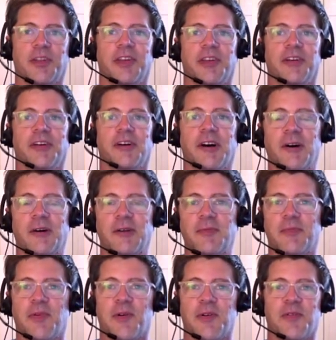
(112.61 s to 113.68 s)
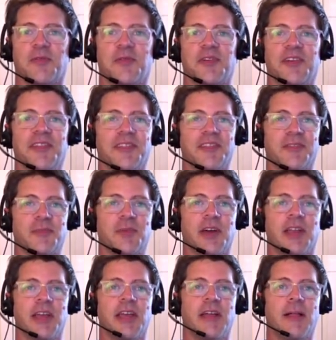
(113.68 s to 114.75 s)
really uh, important reasons.
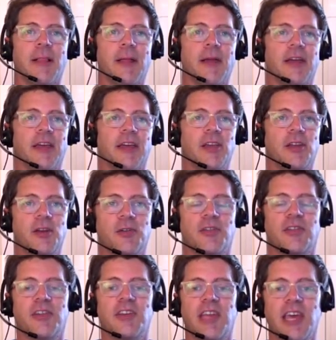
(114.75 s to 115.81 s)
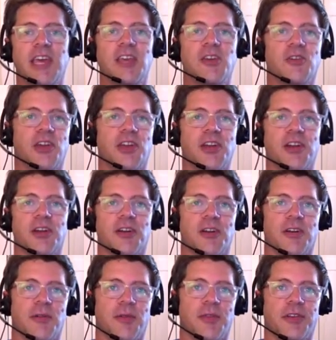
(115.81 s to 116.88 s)
But you know, today you
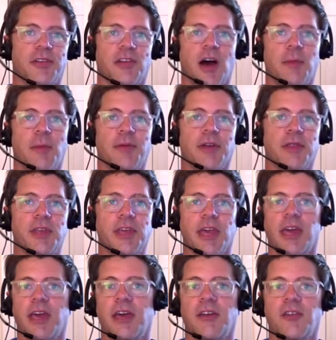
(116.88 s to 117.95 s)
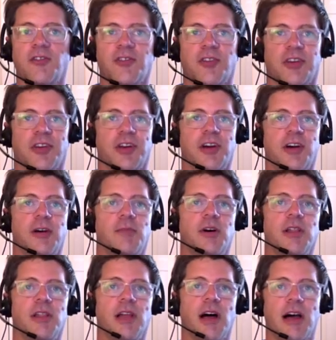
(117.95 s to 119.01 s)
hear the topic the edge um,
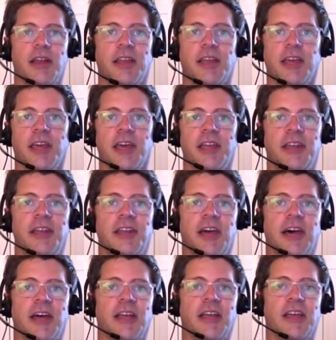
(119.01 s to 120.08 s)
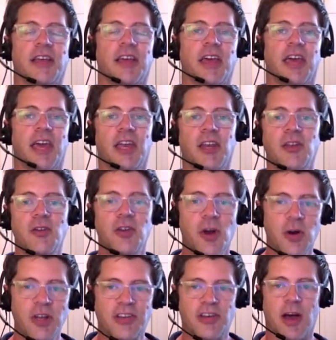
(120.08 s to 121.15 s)
a lot, and uh, and you
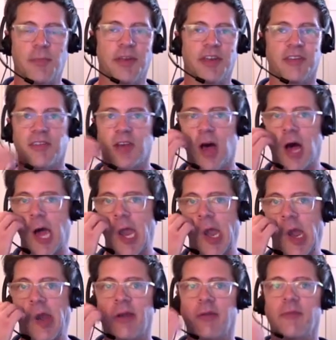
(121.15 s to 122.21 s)
know a topic is hot